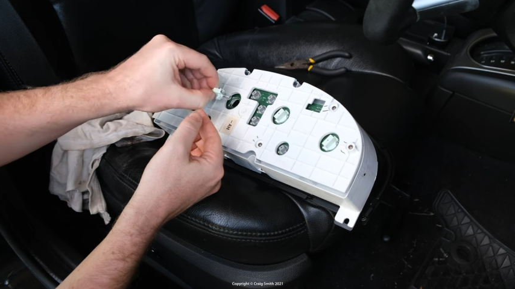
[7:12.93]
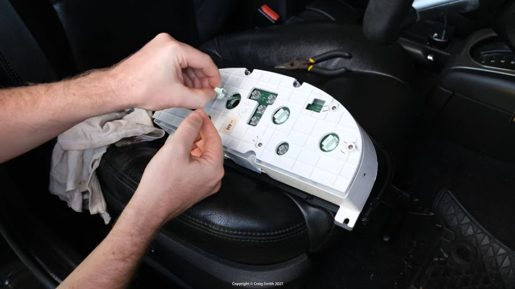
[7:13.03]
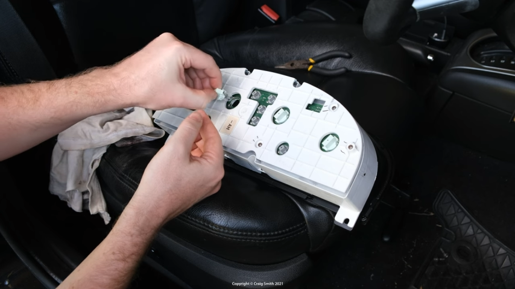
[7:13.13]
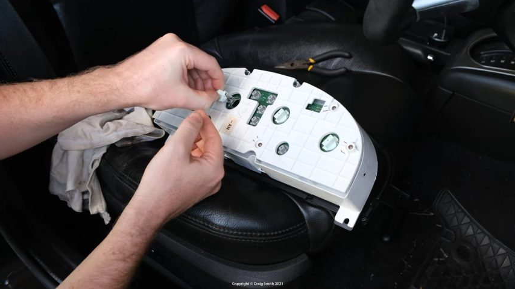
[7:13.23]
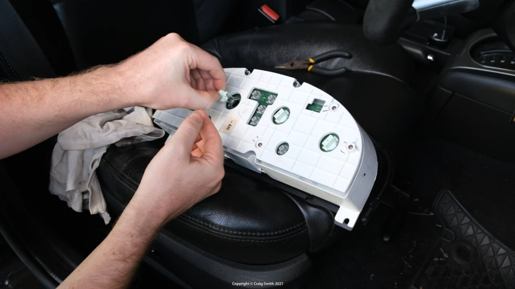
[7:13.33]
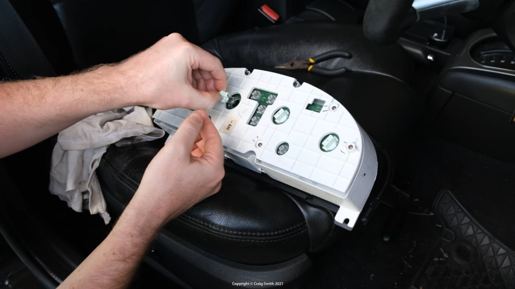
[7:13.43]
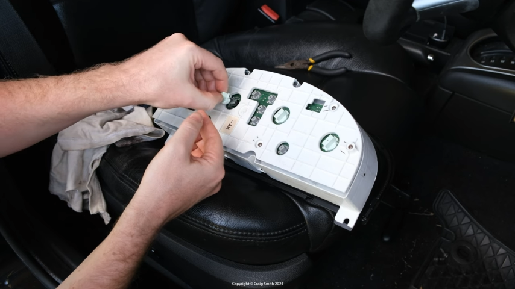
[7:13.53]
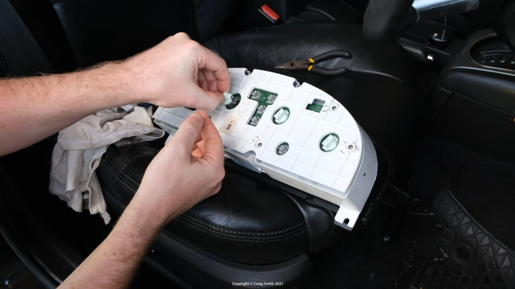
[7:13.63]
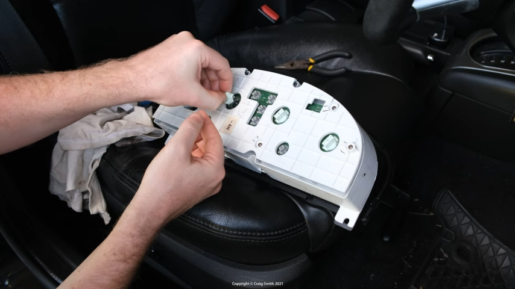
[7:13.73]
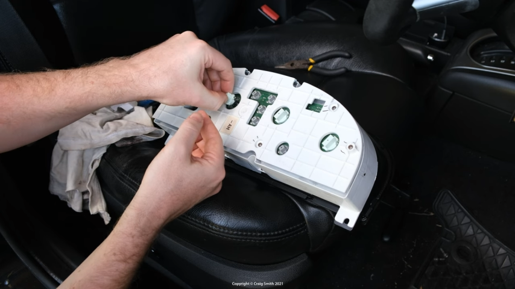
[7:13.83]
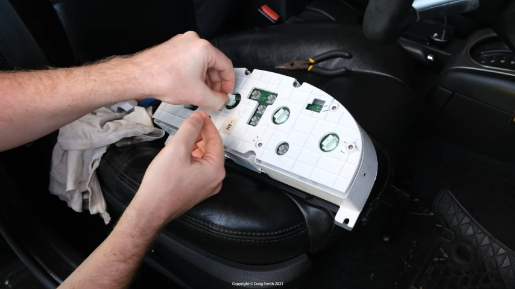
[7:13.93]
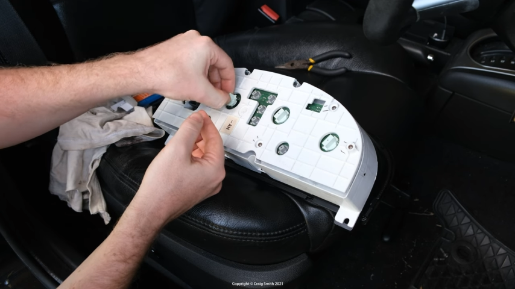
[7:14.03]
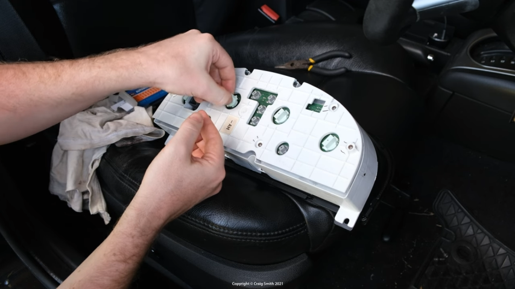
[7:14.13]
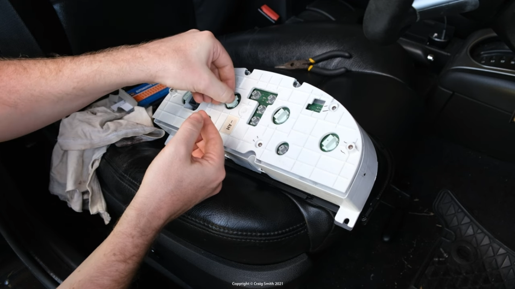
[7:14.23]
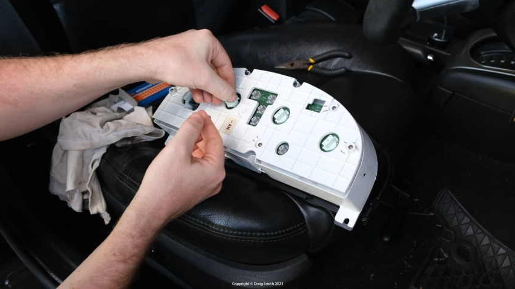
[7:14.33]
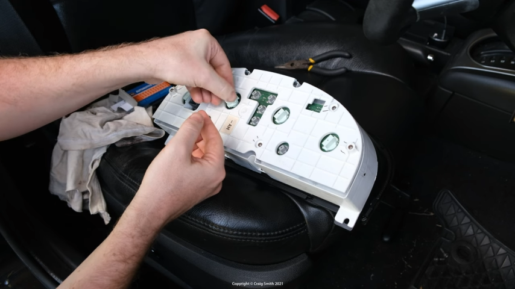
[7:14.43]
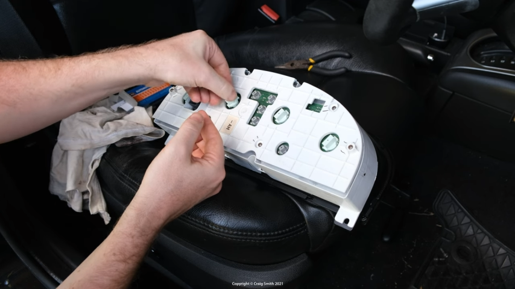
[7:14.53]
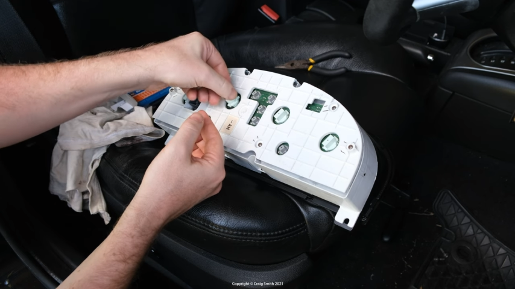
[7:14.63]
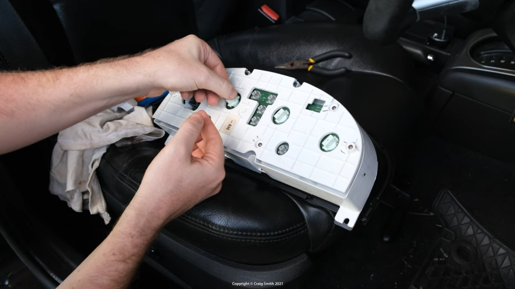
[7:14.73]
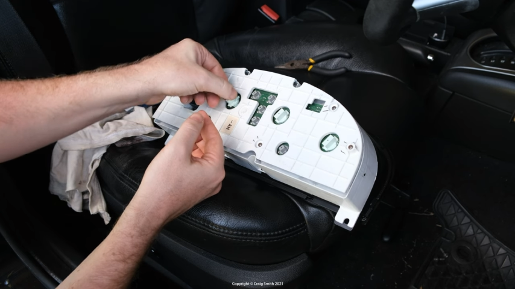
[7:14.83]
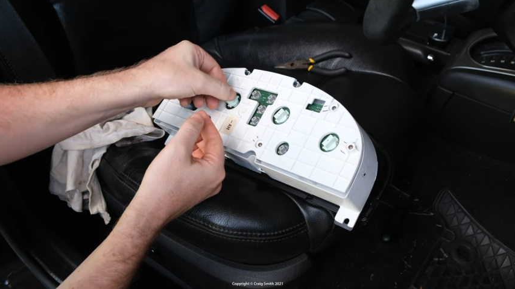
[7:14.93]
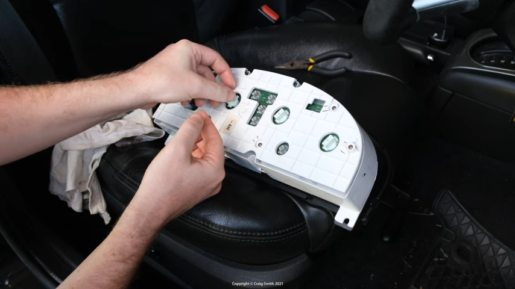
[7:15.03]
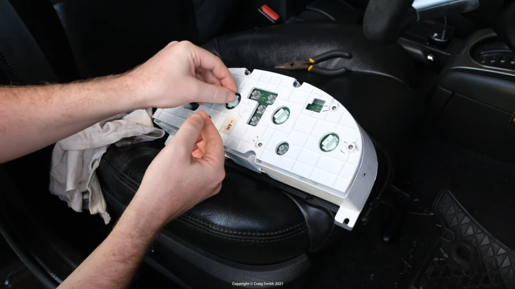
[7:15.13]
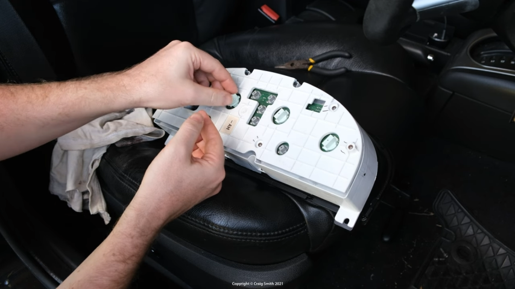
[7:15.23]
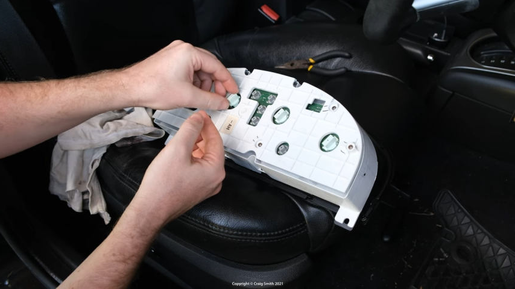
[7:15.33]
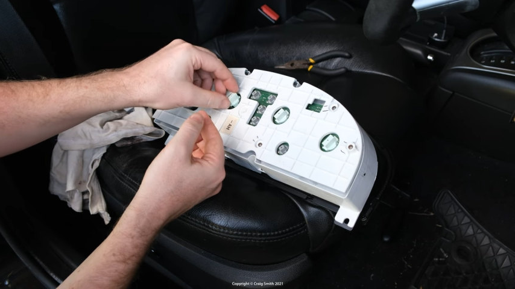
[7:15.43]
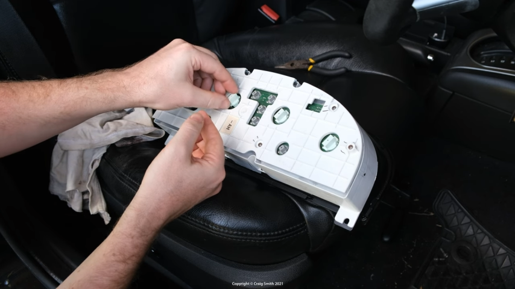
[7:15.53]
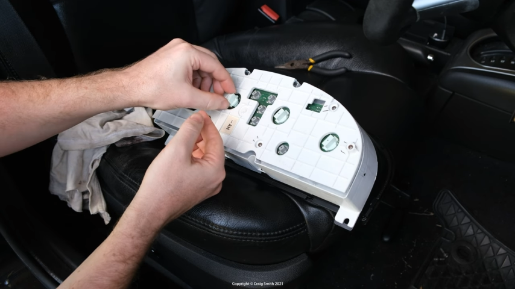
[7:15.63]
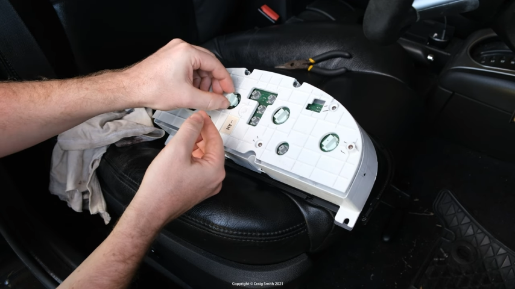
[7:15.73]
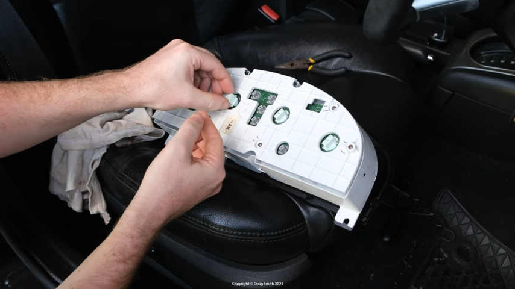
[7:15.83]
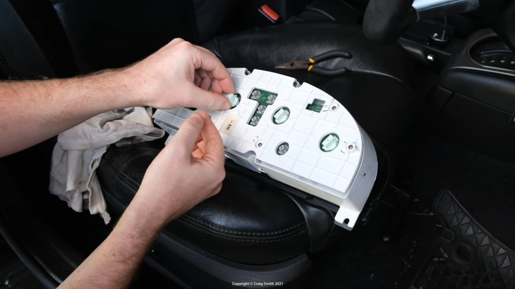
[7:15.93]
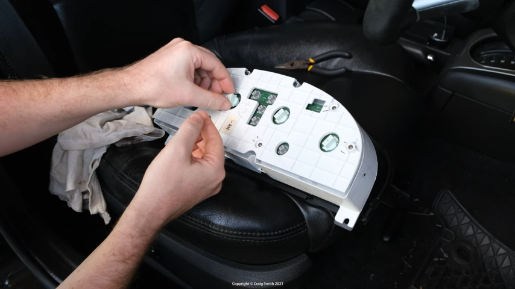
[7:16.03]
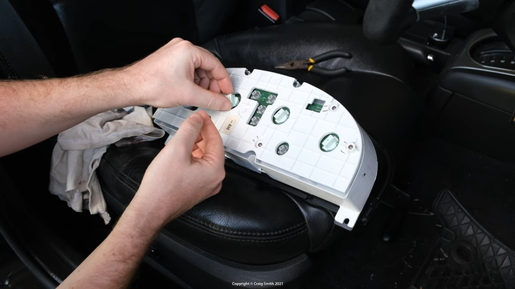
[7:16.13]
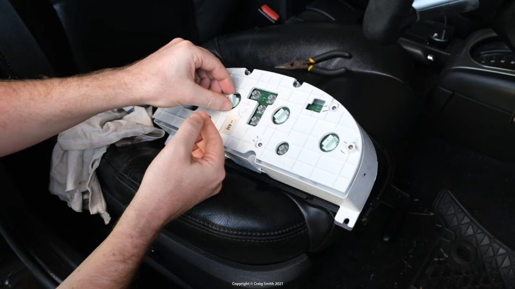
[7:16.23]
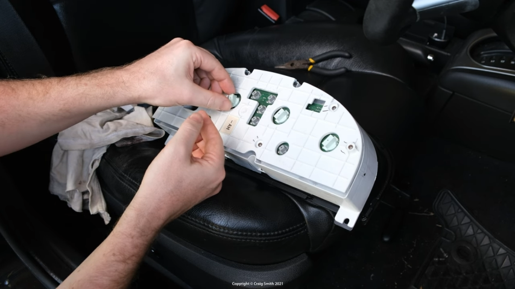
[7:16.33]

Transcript: (no speaker visible)